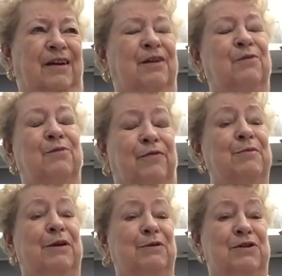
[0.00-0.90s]
And it, for
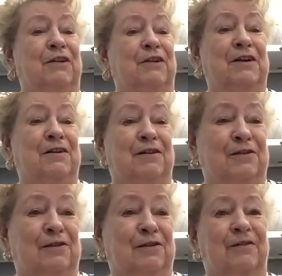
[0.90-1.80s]
me, it was difficult
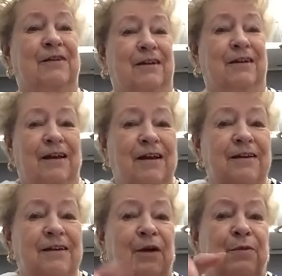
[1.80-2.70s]
to learn.
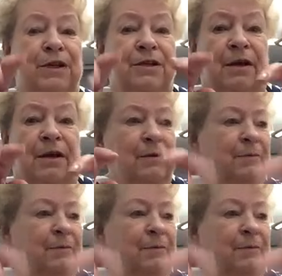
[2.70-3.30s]
Now we type.